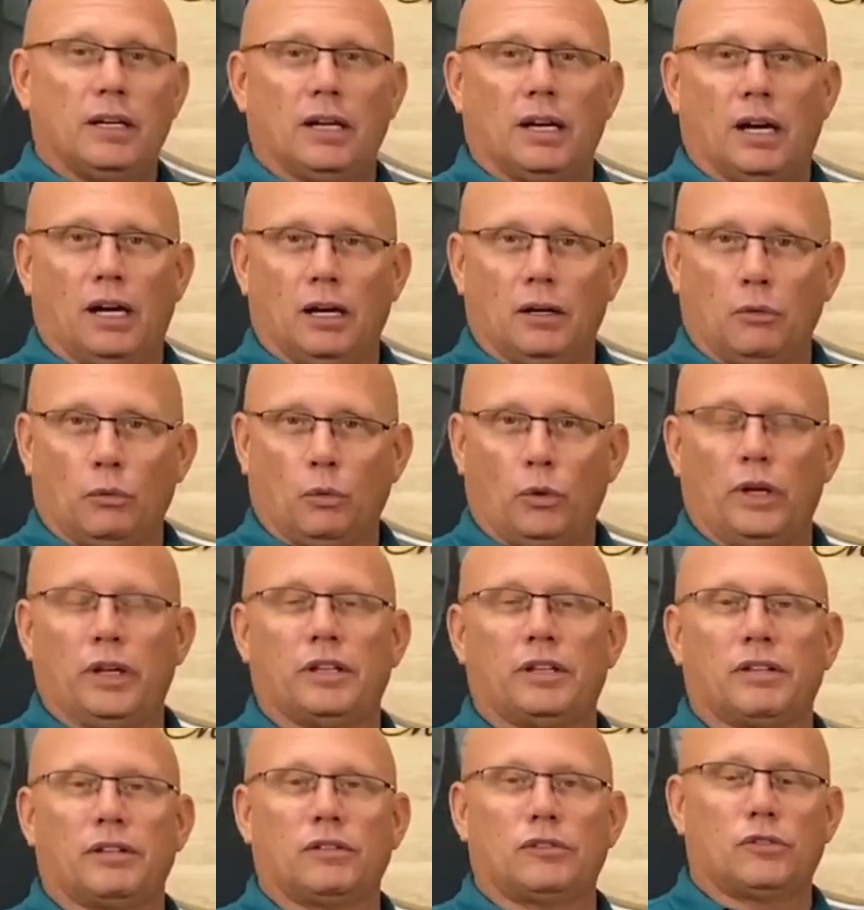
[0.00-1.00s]
Uh,
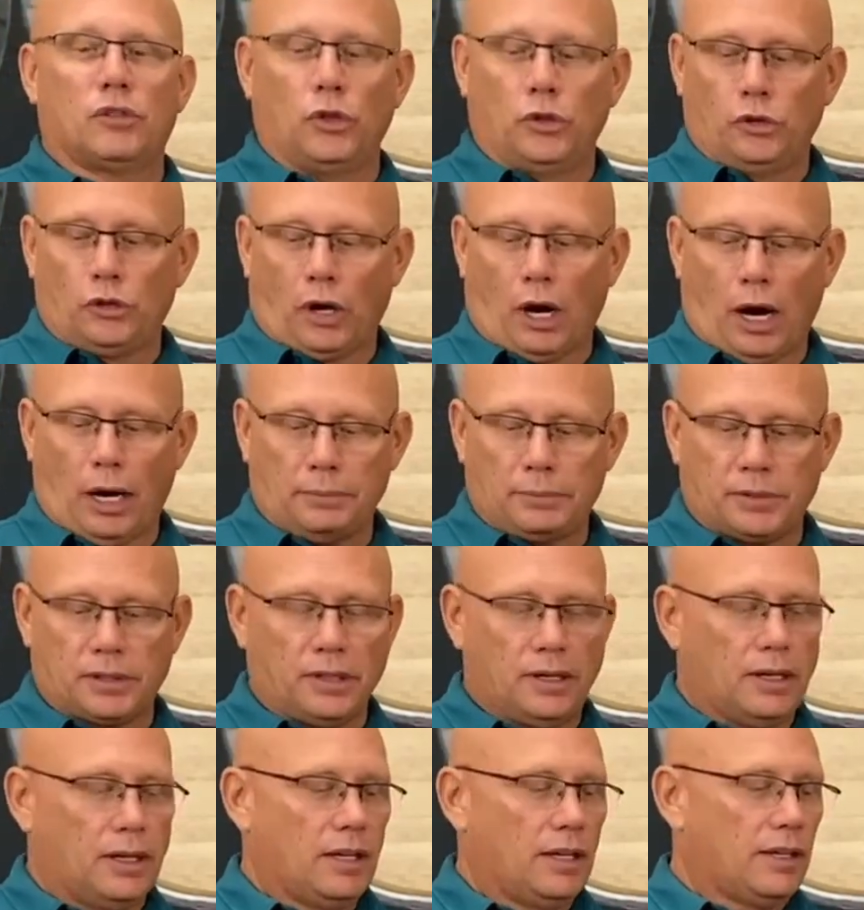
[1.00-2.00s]
with two drops.
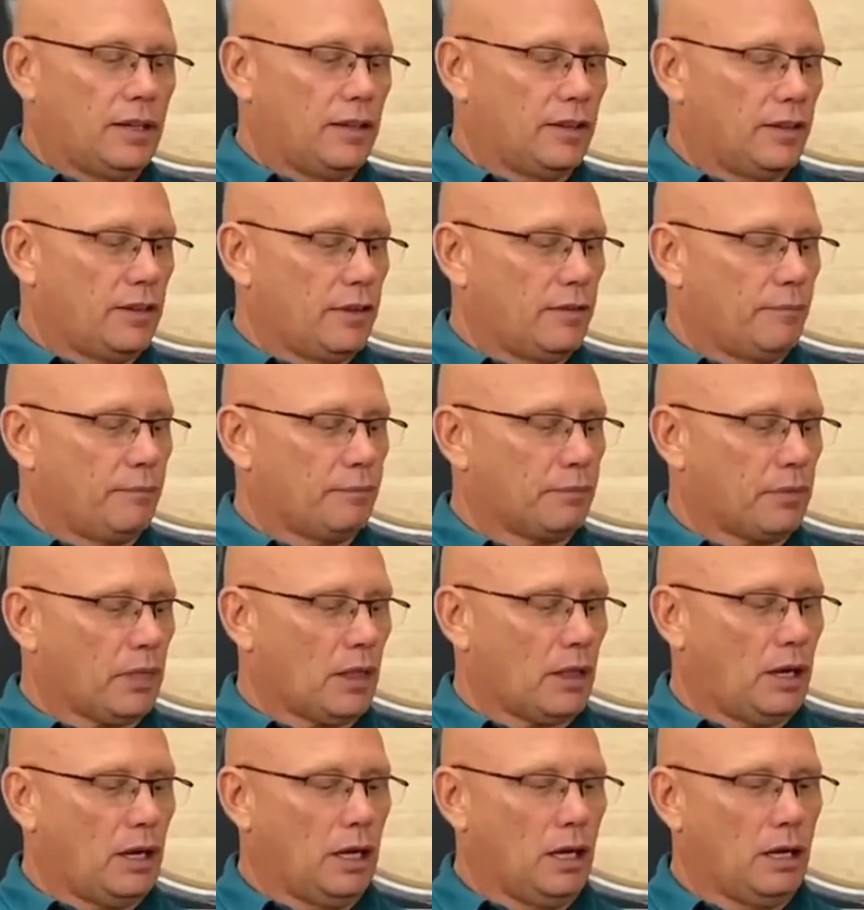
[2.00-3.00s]
Yeah.
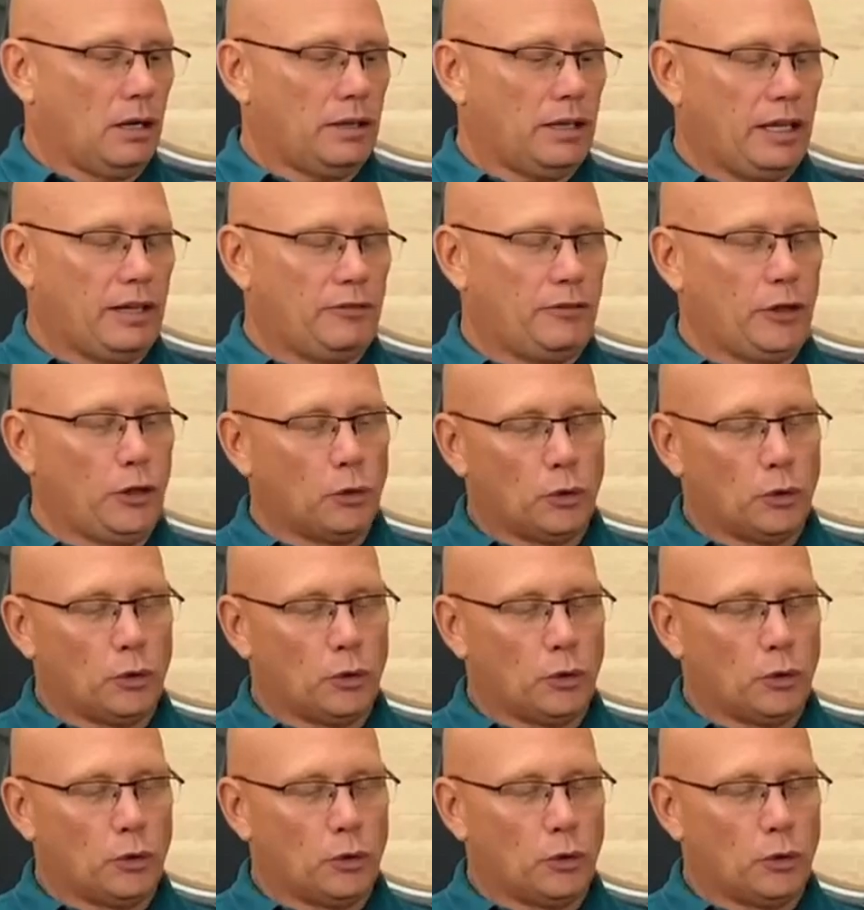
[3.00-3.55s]
Uh, if you